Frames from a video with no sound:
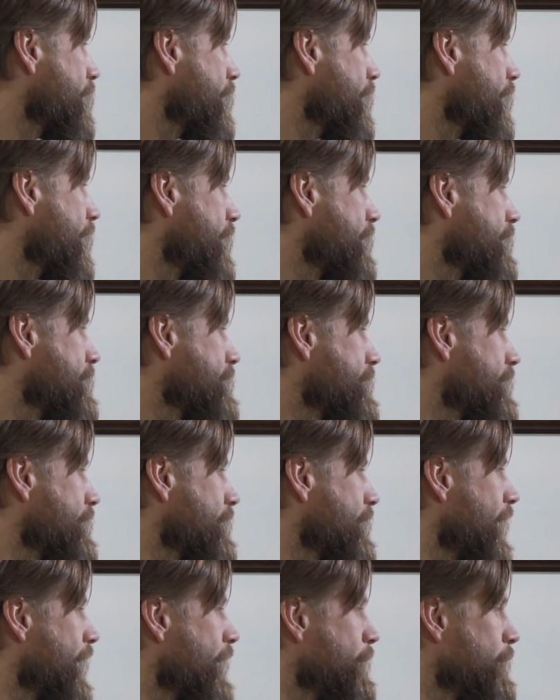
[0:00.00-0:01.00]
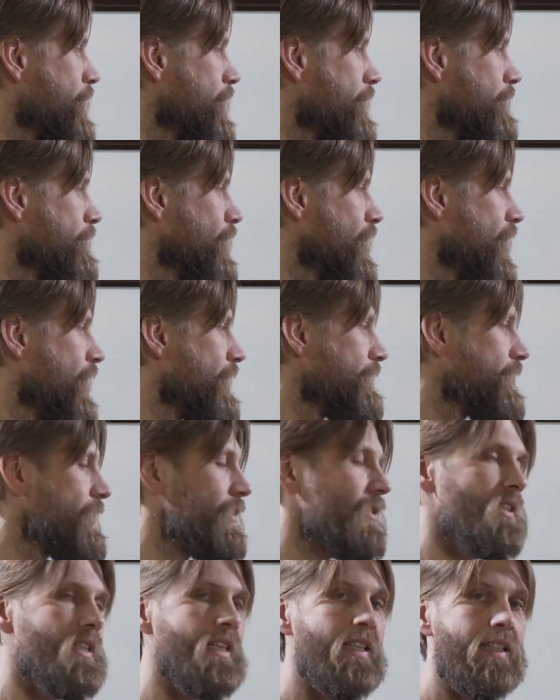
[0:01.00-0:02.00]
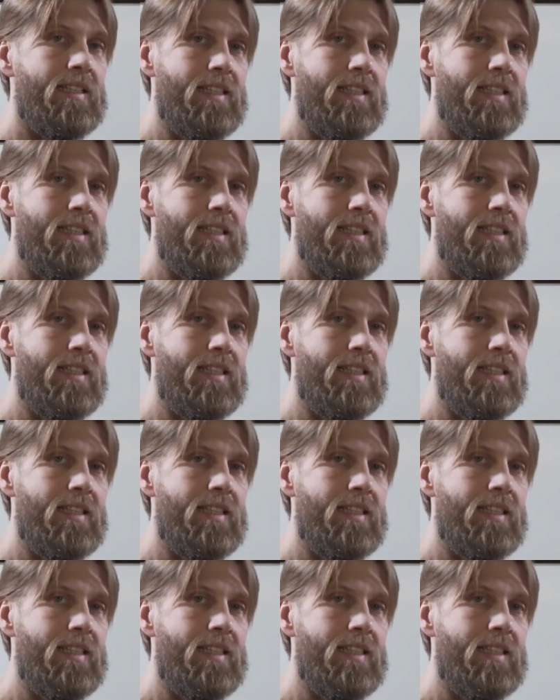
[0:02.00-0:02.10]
And I would have loved to see